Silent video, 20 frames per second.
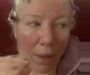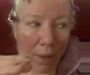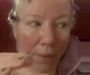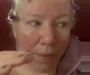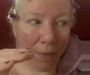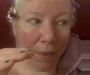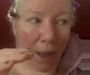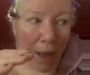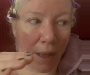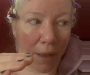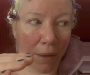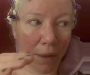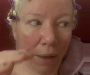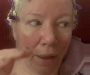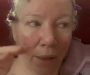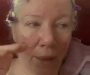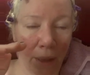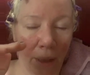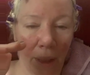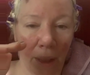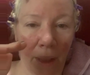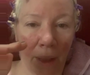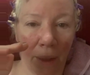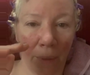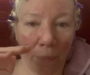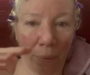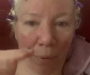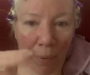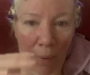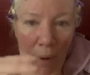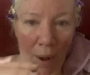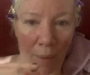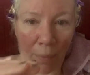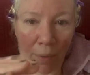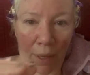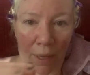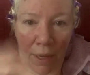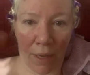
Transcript: that it probably